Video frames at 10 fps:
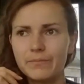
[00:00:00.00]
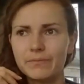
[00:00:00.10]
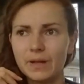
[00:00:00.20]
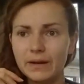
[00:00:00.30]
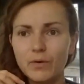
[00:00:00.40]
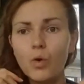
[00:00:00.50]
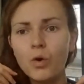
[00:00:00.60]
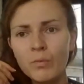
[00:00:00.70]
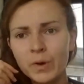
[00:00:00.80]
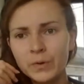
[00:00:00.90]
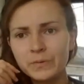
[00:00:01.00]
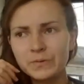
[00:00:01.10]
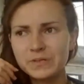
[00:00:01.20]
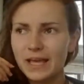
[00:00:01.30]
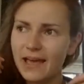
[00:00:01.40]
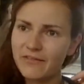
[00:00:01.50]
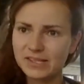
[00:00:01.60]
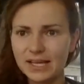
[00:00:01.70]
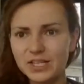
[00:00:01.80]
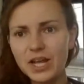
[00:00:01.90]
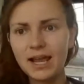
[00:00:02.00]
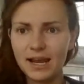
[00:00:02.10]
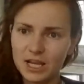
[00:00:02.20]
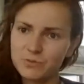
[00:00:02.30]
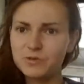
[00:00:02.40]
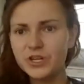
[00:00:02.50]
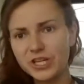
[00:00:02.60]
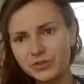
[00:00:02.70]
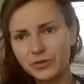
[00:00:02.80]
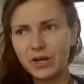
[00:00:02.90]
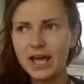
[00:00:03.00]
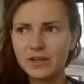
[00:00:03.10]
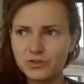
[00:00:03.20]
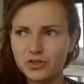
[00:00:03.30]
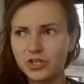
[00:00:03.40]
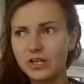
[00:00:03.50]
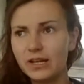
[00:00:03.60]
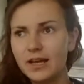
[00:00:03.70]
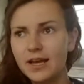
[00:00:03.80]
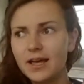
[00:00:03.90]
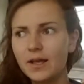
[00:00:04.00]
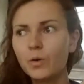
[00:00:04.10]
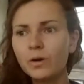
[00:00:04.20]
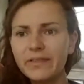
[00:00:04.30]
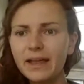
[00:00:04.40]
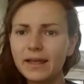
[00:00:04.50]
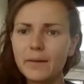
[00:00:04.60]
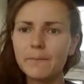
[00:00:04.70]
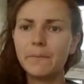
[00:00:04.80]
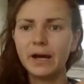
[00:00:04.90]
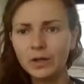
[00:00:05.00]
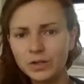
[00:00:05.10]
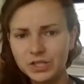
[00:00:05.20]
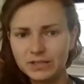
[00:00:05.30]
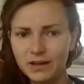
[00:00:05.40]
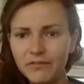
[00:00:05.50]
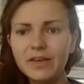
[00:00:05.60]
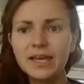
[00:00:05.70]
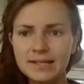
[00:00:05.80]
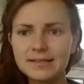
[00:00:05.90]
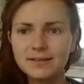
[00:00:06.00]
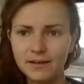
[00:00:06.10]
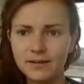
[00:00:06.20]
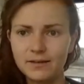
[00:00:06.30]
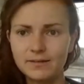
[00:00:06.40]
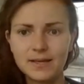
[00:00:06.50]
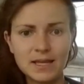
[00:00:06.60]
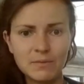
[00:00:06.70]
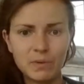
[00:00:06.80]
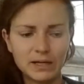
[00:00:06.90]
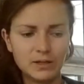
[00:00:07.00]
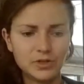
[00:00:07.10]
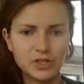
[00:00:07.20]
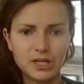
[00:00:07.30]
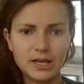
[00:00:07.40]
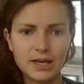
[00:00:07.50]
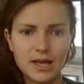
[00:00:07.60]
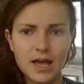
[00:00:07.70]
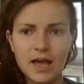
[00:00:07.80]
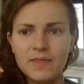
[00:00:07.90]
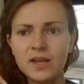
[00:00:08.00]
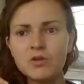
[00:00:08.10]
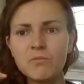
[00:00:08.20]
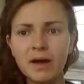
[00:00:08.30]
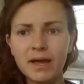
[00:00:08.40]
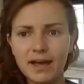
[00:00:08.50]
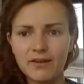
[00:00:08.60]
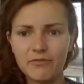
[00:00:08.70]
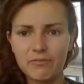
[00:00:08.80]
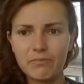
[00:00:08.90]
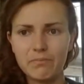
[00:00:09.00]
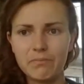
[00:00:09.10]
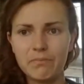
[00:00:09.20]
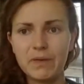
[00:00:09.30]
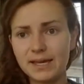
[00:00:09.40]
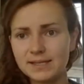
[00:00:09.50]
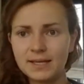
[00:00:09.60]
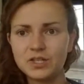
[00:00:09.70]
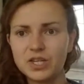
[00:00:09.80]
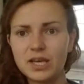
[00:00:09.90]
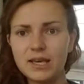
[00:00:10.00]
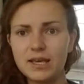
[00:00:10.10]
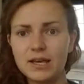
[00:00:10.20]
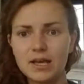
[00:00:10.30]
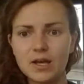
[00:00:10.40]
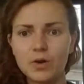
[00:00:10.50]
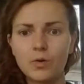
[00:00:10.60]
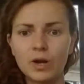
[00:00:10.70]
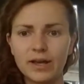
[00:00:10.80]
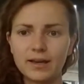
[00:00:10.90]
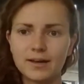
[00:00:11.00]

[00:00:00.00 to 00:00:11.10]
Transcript: like hormones, FSH, LH, progesterone, estrogen, all of that like biology stuff in science, in biology. And then you might have PSHE or like